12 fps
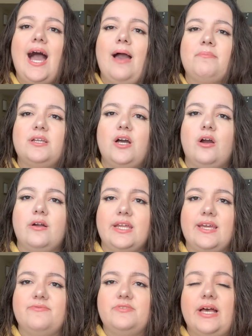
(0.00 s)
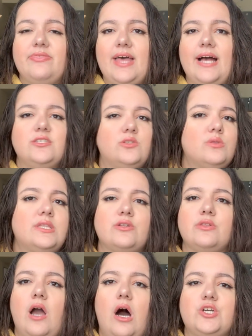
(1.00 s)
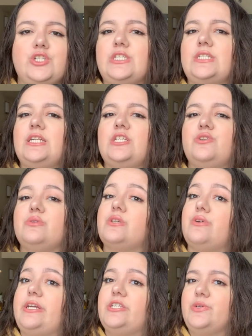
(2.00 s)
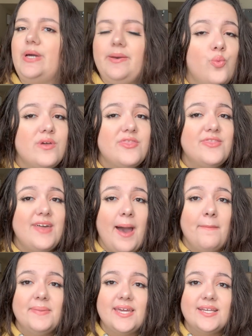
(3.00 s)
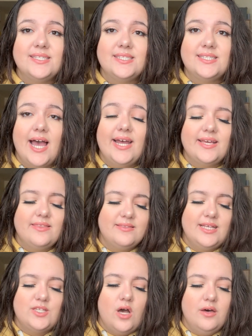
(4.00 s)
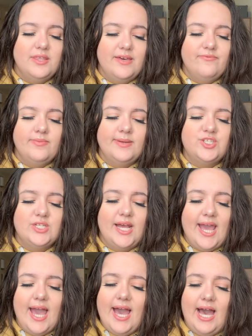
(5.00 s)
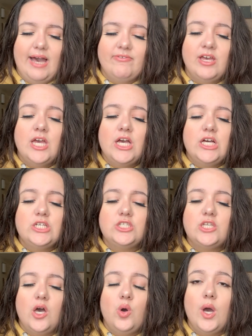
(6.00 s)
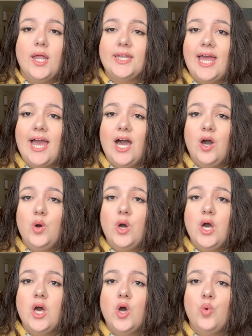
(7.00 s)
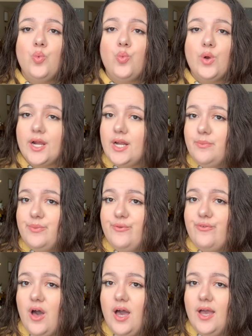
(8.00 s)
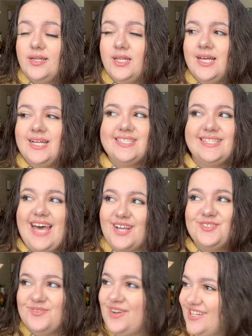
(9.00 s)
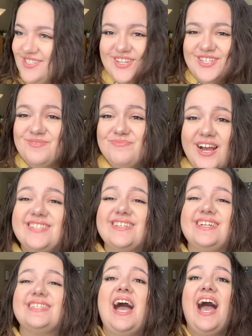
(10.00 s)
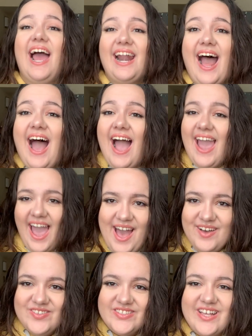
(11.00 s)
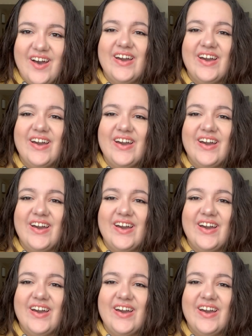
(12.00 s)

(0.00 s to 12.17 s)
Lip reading: I'm gonna already have done that. So literally all she's gonna do is agree to it. With that being said, I think that's all the information I have. So now we're gonna move on to the actual registration process, and I am so